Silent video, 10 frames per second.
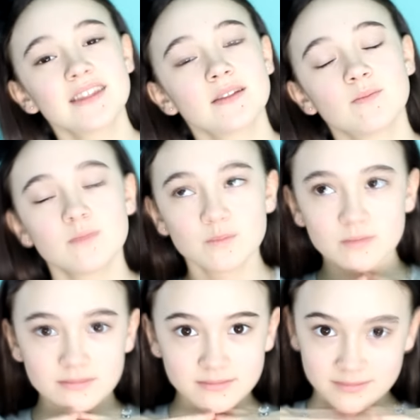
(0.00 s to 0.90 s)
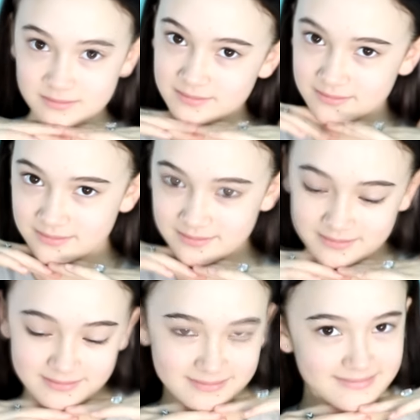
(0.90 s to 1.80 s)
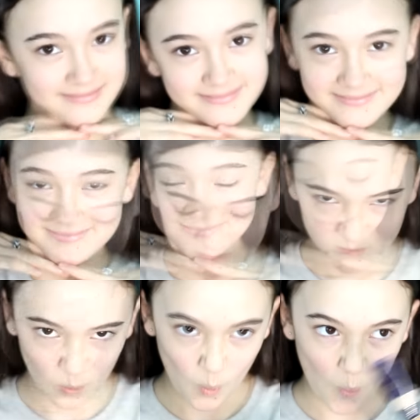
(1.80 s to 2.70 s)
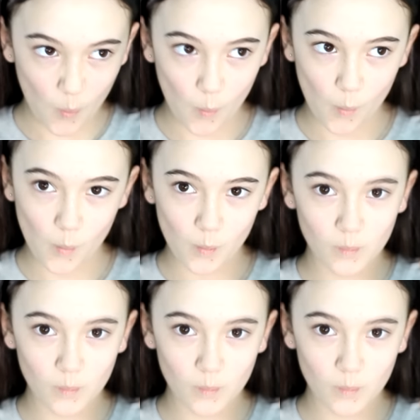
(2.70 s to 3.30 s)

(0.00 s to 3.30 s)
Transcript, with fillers: So I'm first going to be starting out with a clean face,